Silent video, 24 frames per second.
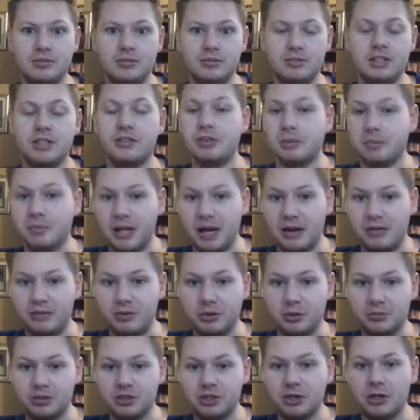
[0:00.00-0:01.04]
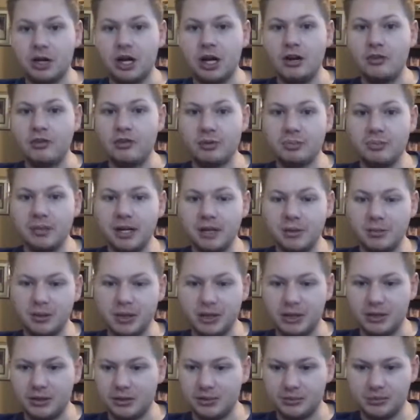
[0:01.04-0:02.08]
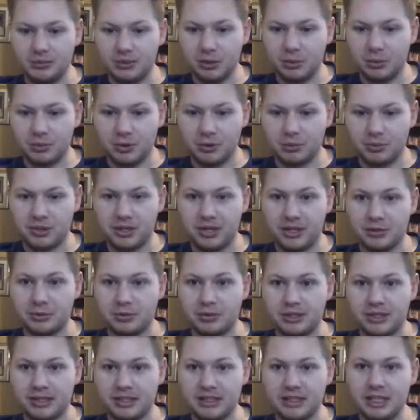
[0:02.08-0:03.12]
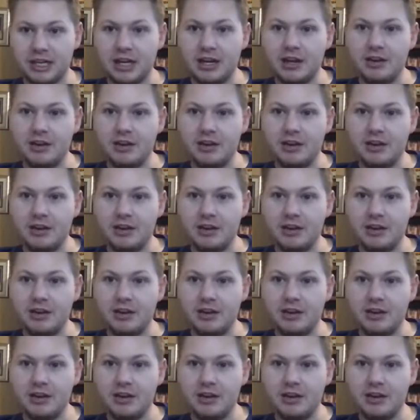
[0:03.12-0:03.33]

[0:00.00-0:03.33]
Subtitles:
different platforms. So for me, when I work with anyone, is